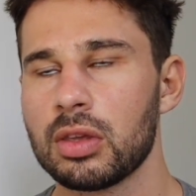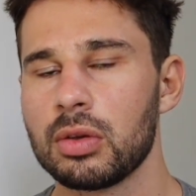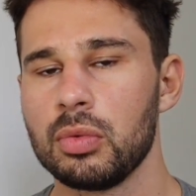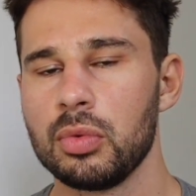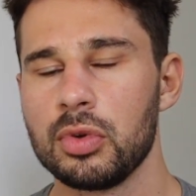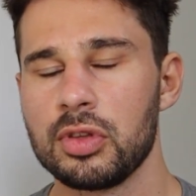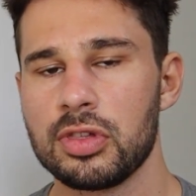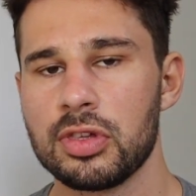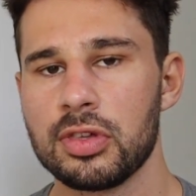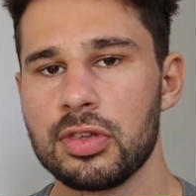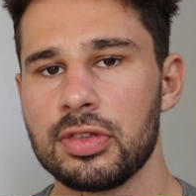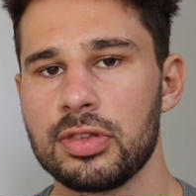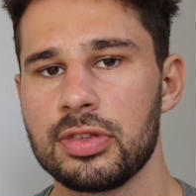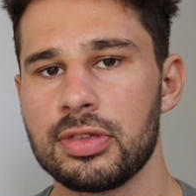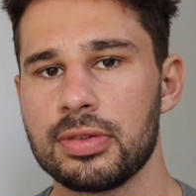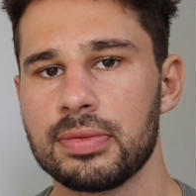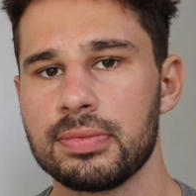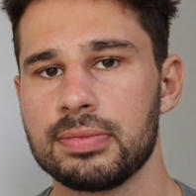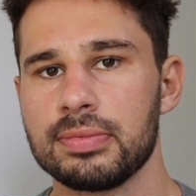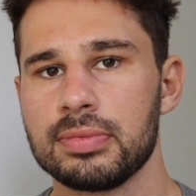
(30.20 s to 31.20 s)
which
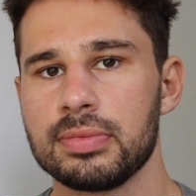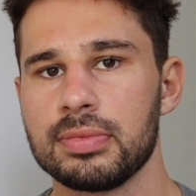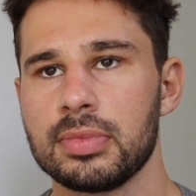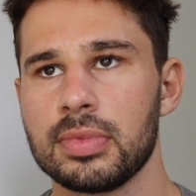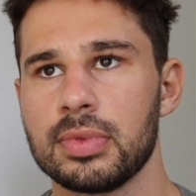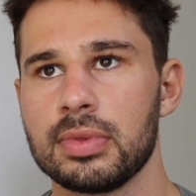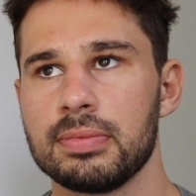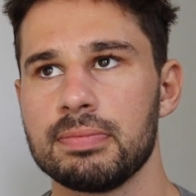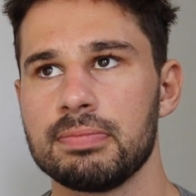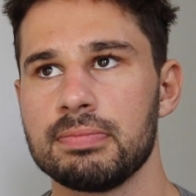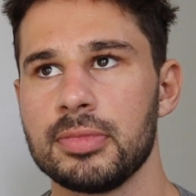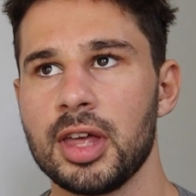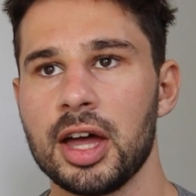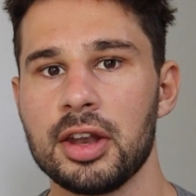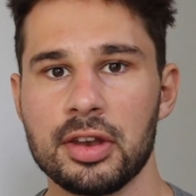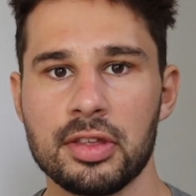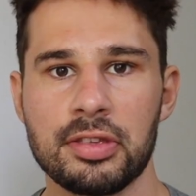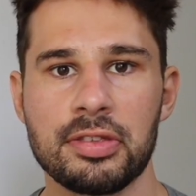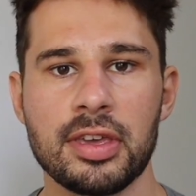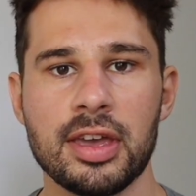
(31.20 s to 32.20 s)
is
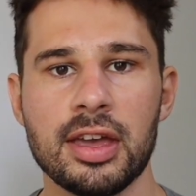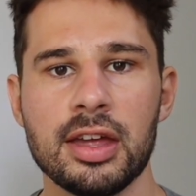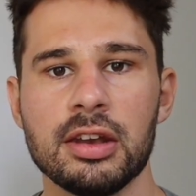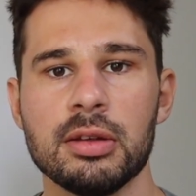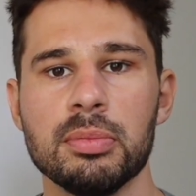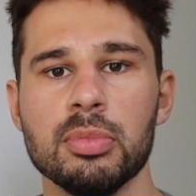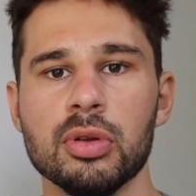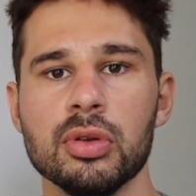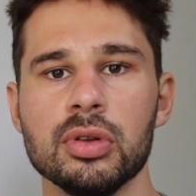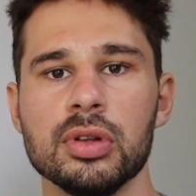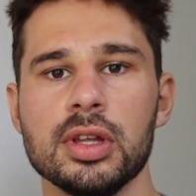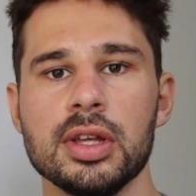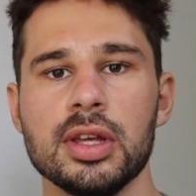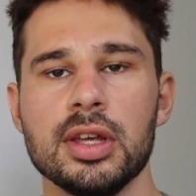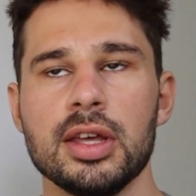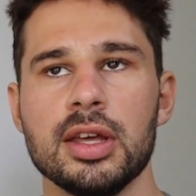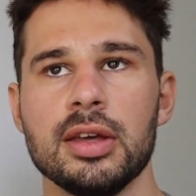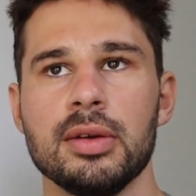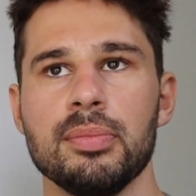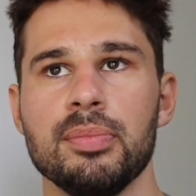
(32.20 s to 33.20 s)
understandable,
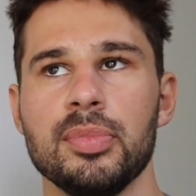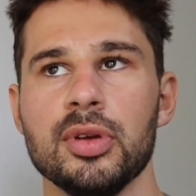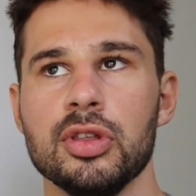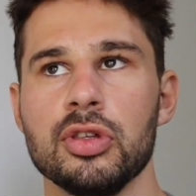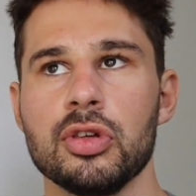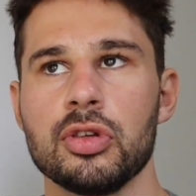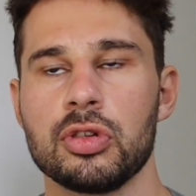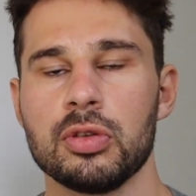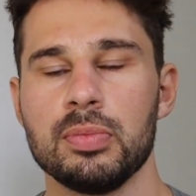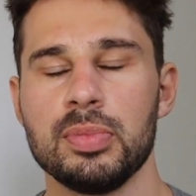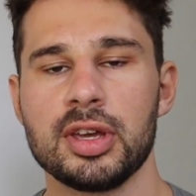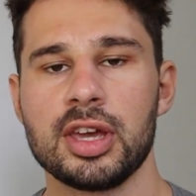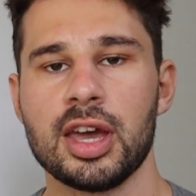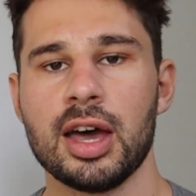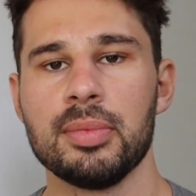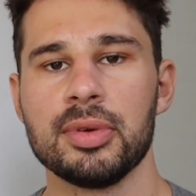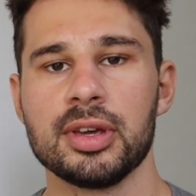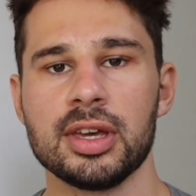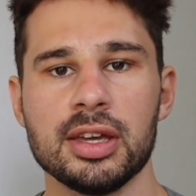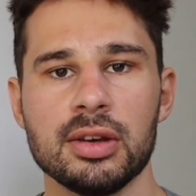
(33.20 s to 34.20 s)
but you should be
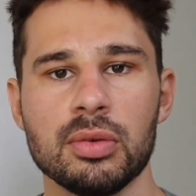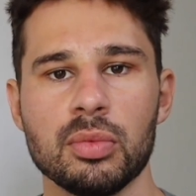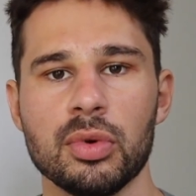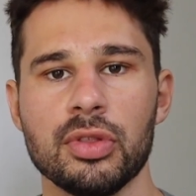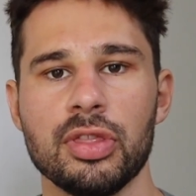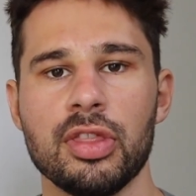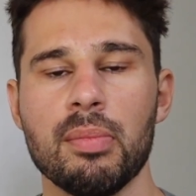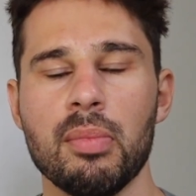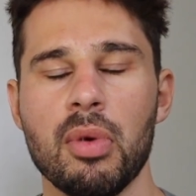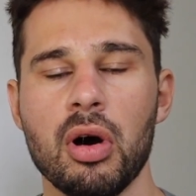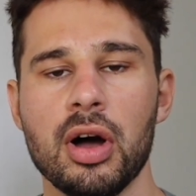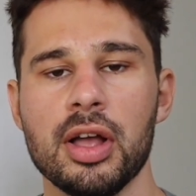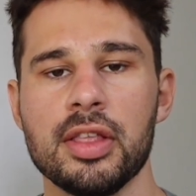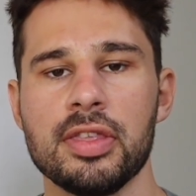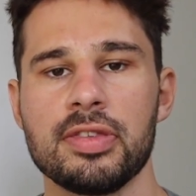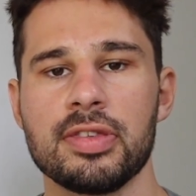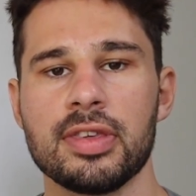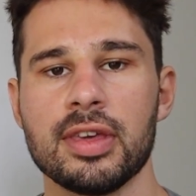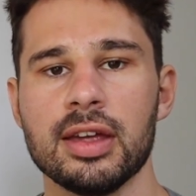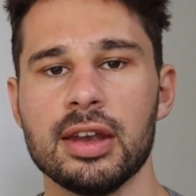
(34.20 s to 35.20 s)
coming in with the
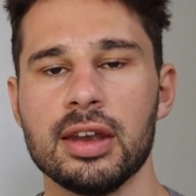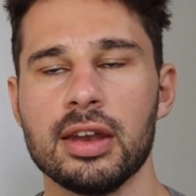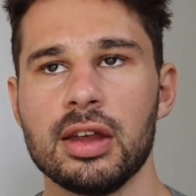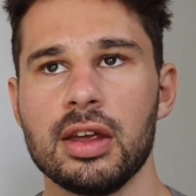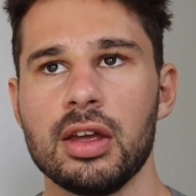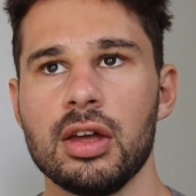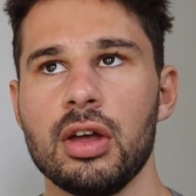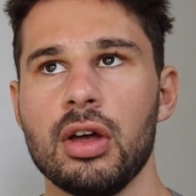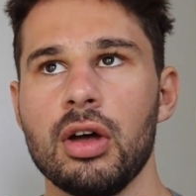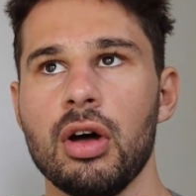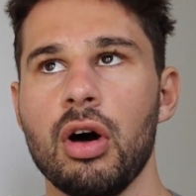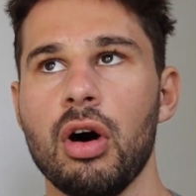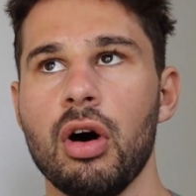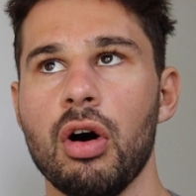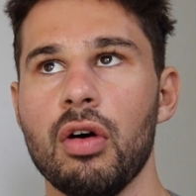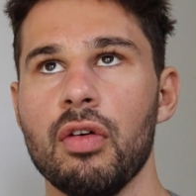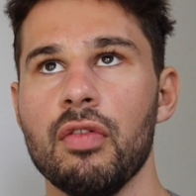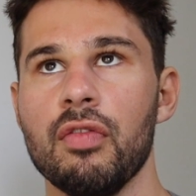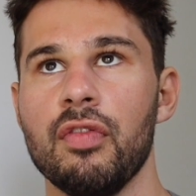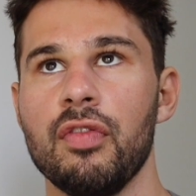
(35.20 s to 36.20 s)
mindset
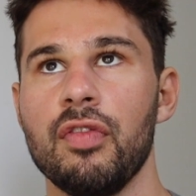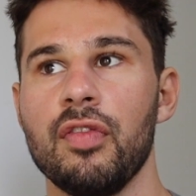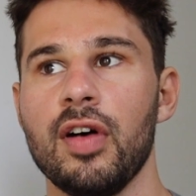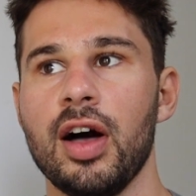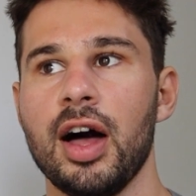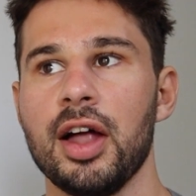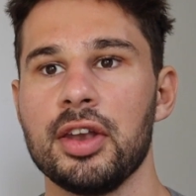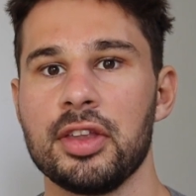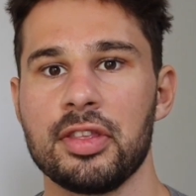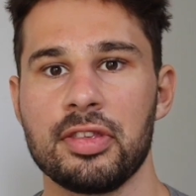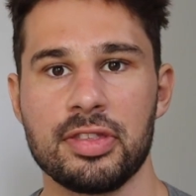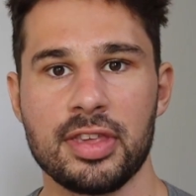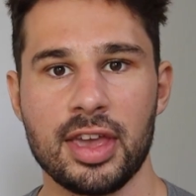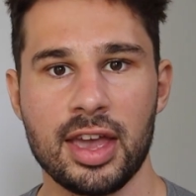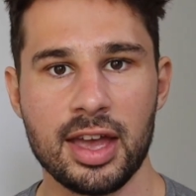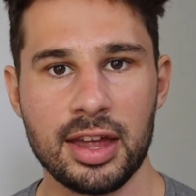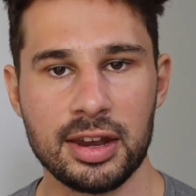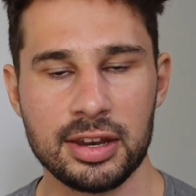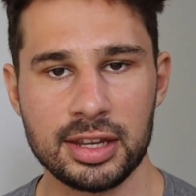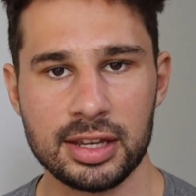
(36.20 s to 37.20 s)
of
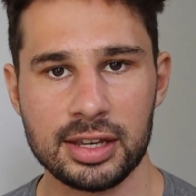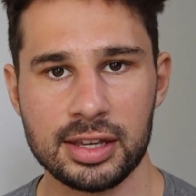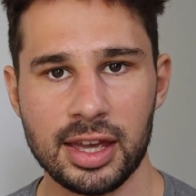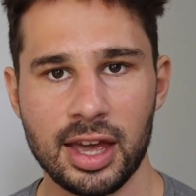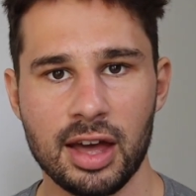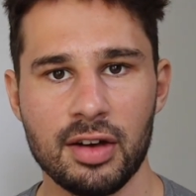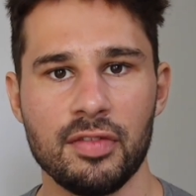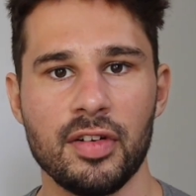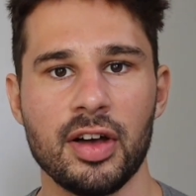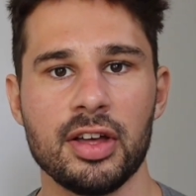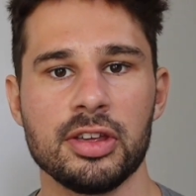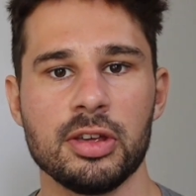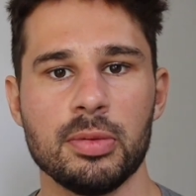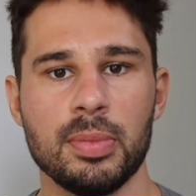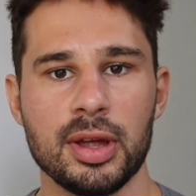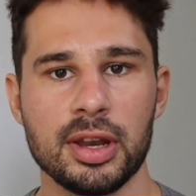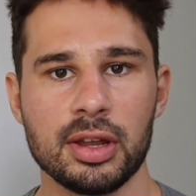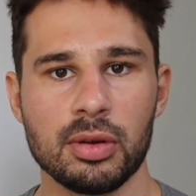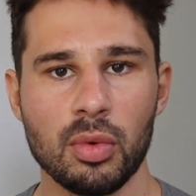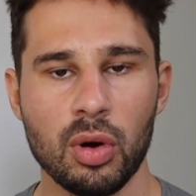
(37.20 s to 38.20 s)
understanding how value
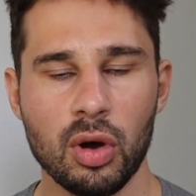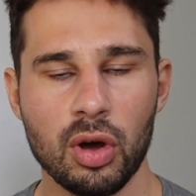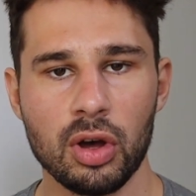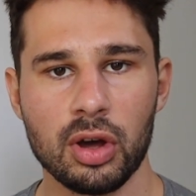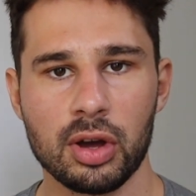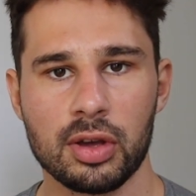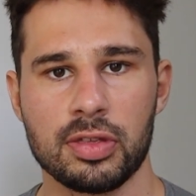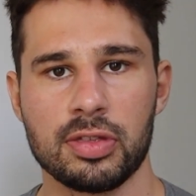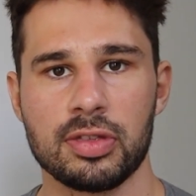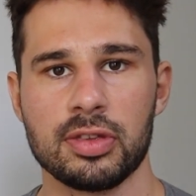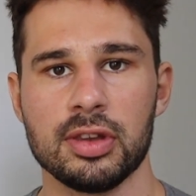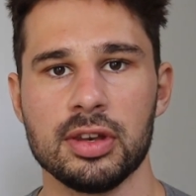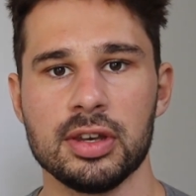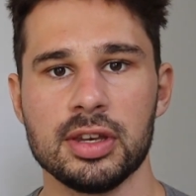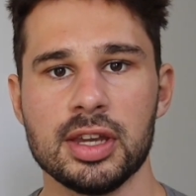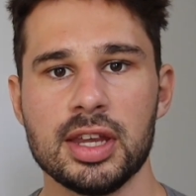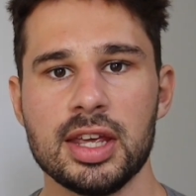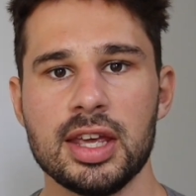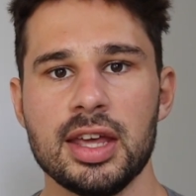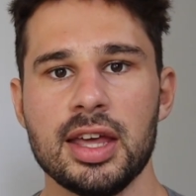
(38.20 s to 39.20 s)
betting works and